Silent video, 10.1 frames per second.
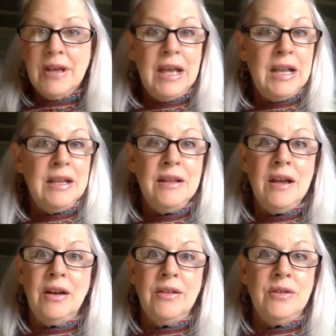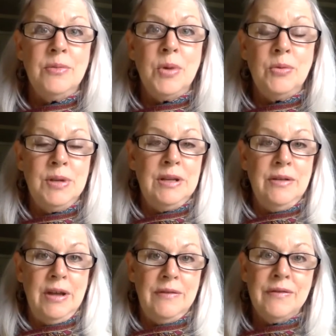any other moment in
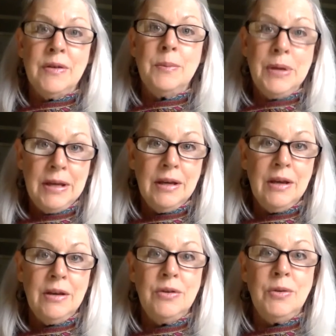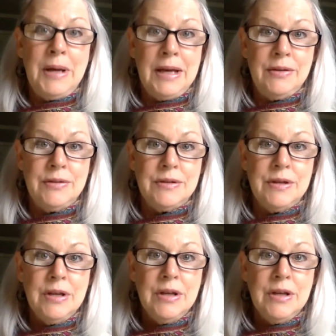life. Pick your battles.